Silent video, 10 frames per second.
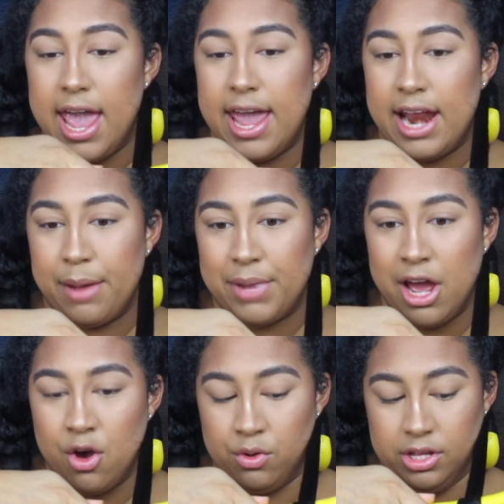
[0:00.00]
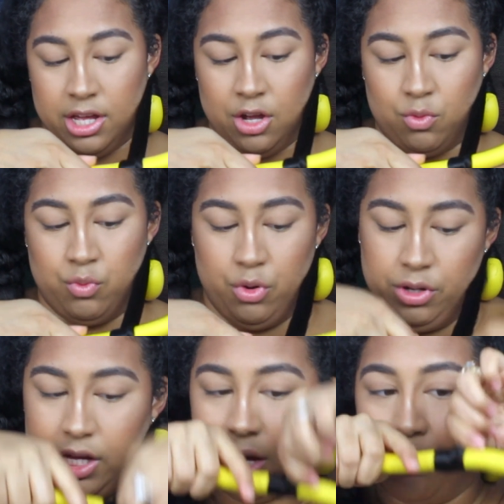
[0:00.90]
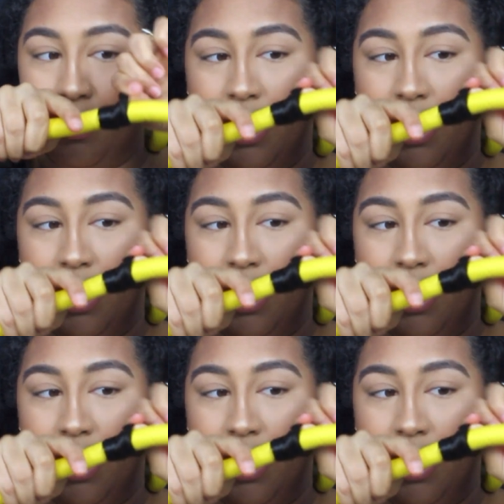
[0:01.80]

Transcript: and I'm not only rolling it